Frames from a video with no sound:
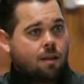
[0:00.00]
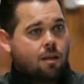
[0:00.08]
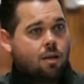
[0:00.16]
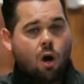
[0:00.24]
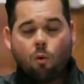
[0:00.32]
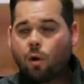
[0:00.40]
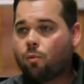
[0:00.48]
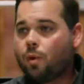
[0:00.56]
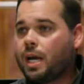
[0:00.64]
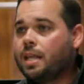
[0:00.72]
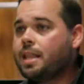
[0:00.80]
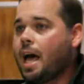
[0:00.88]
You know, we
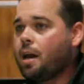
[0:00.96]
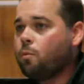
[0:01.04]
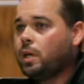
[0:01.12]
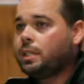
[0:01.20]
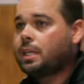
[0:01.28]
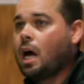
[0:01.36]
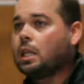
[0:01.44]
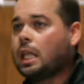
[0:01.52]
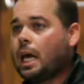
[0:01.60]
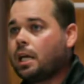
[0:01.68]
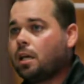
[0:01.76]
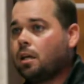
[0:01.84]
read that and we sound
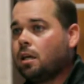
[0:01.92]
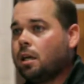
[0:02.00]
like